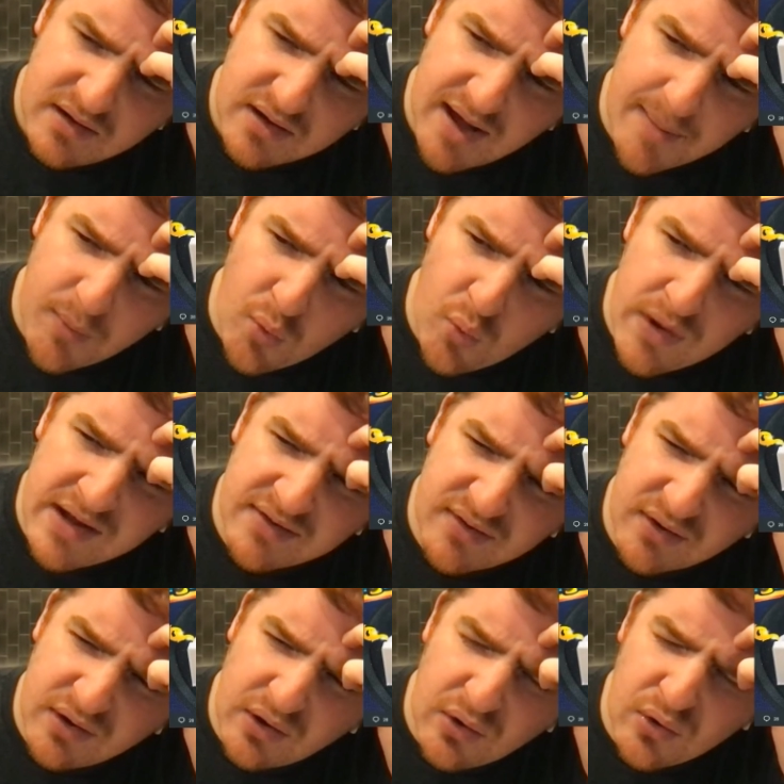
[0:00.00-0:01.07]
a couple weeks
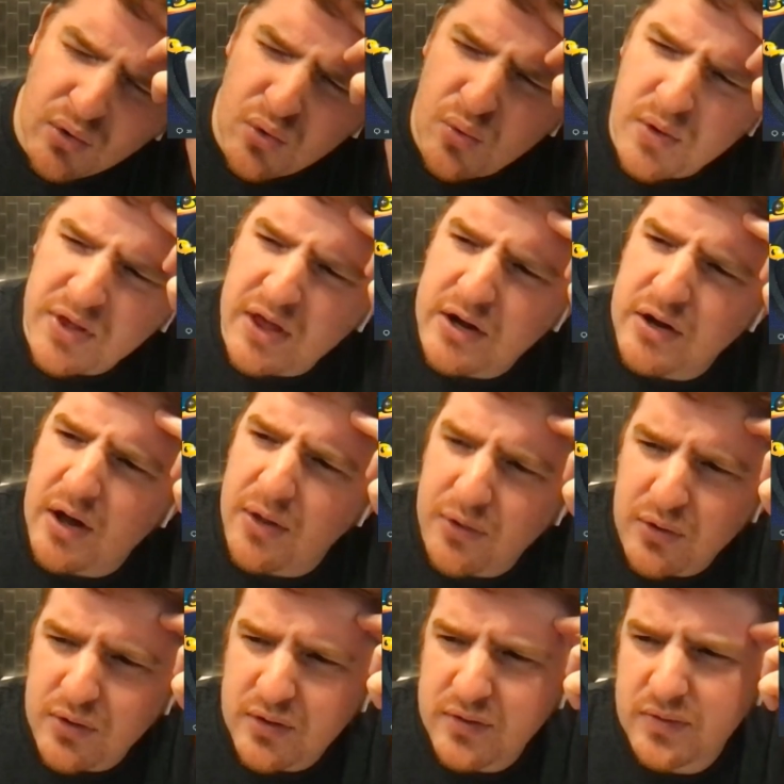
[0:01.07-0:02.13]
ago with
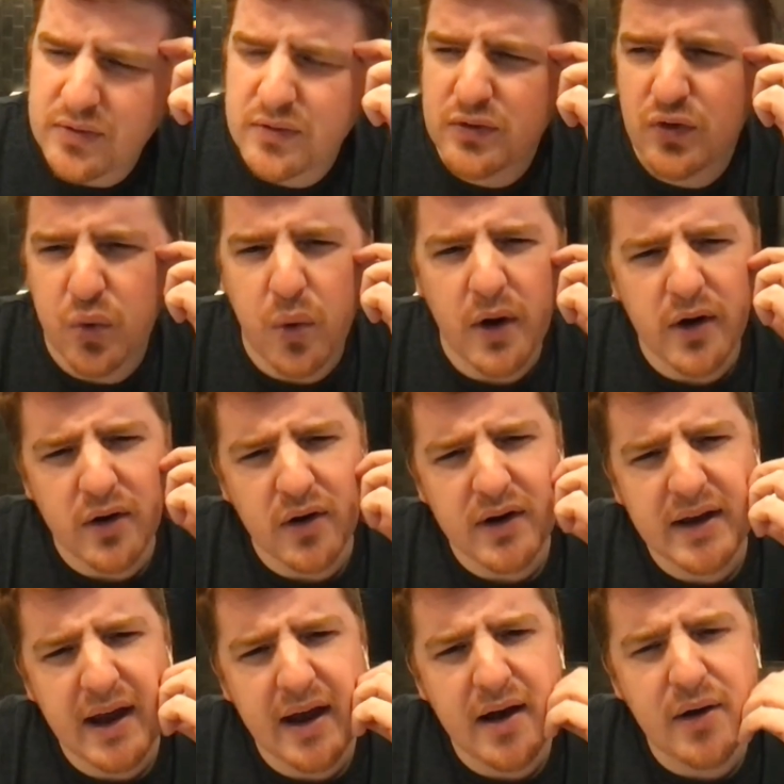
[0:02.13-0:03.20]
another Twitter
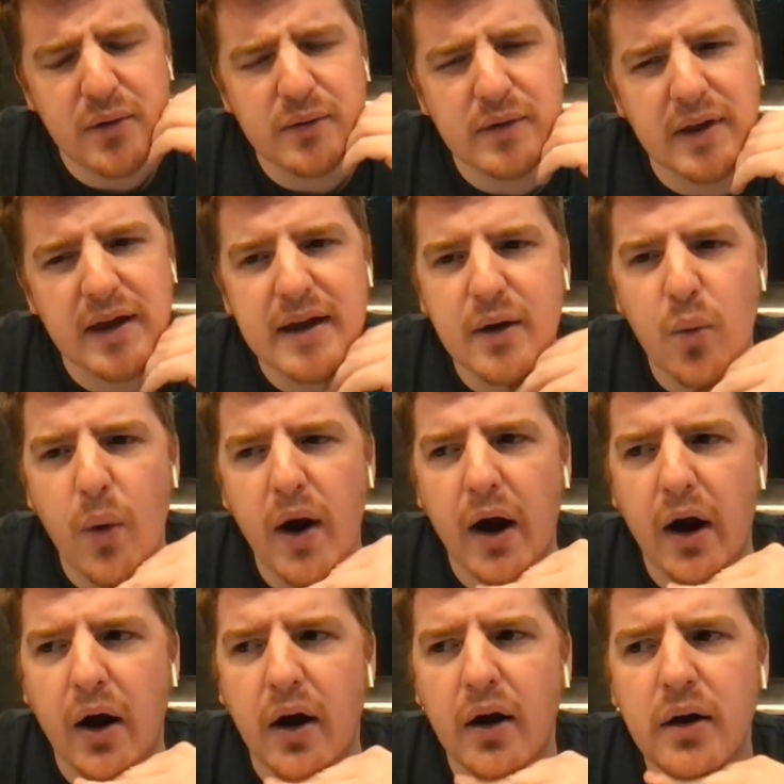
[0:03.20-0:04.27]
account, like
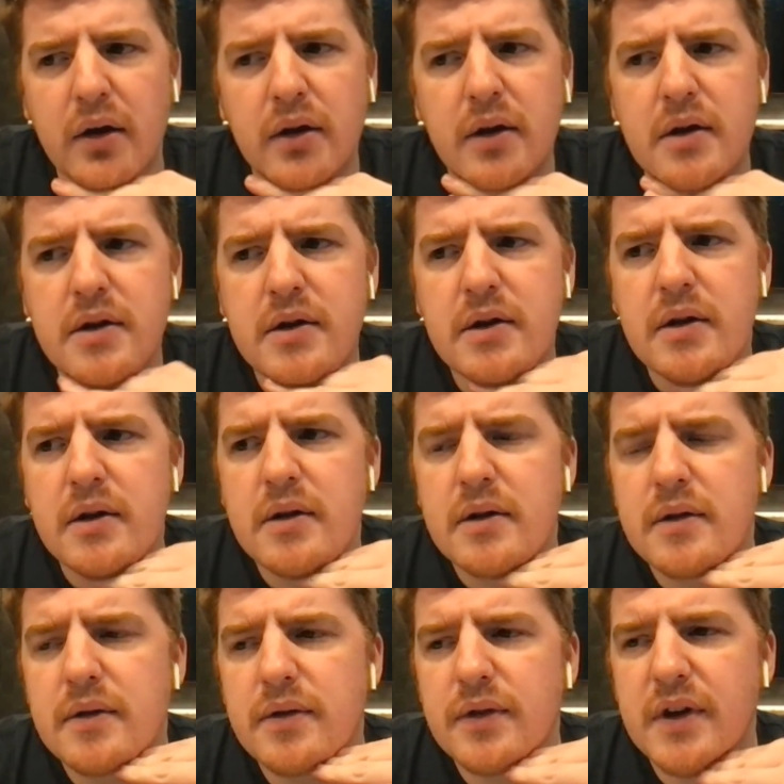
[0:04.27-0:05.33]
where,
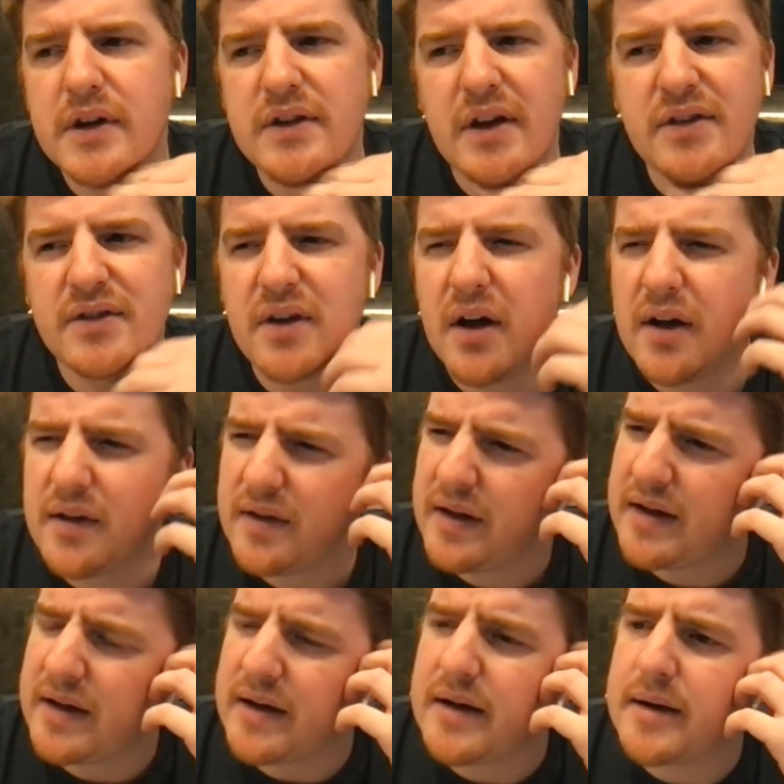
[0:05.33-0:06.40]
because I saw
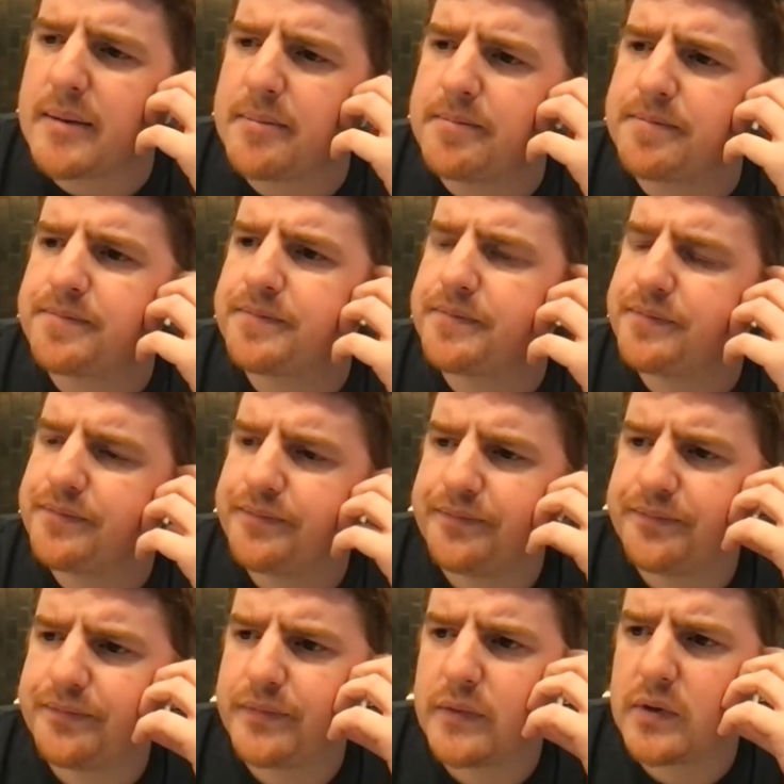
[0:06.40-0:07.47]
a
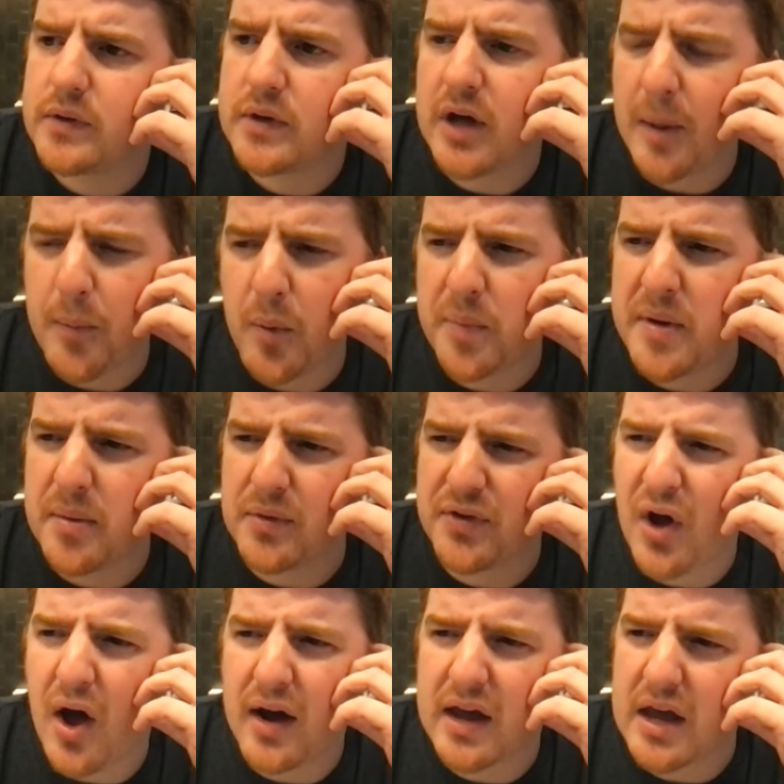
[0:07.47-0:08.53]
couple people
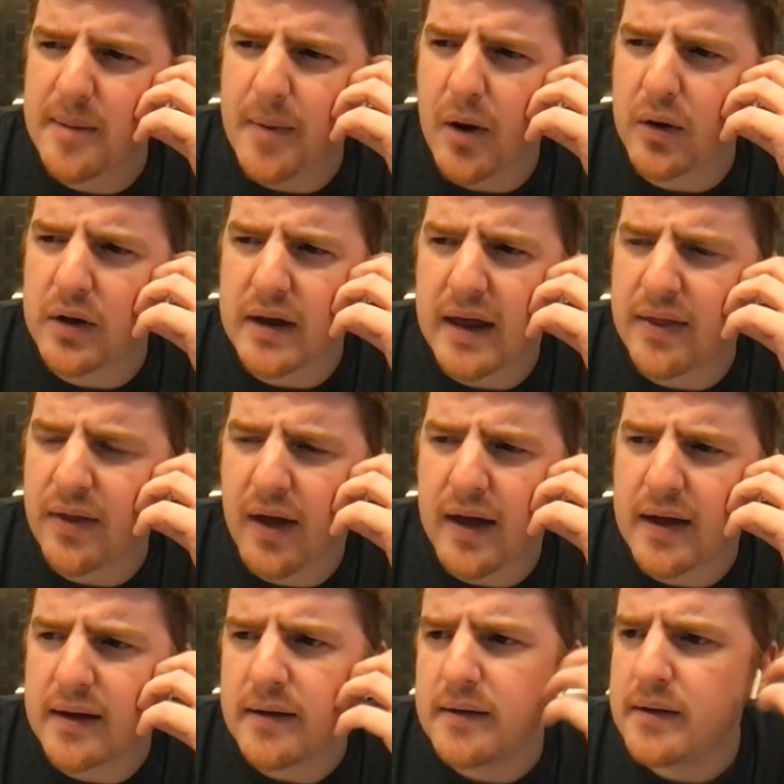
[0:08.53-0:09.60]
talking about it, and
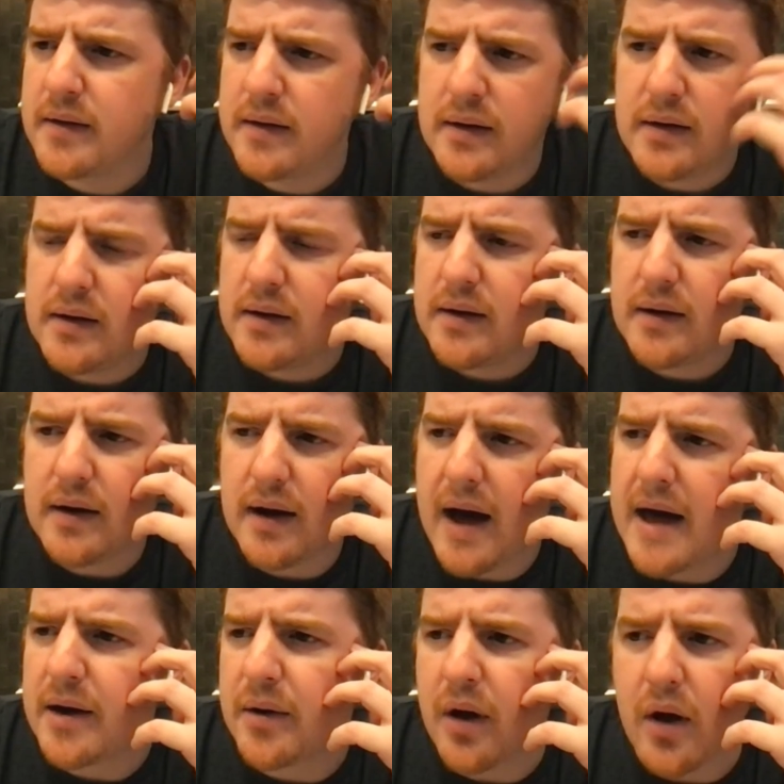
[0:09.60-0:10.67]
like,
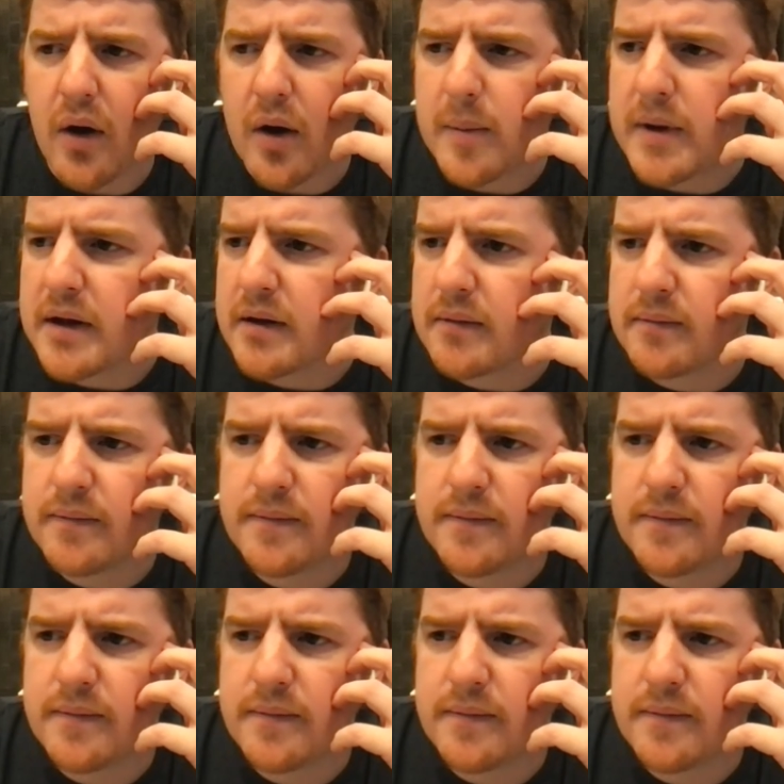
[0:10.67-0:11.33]
I don't know. I mean,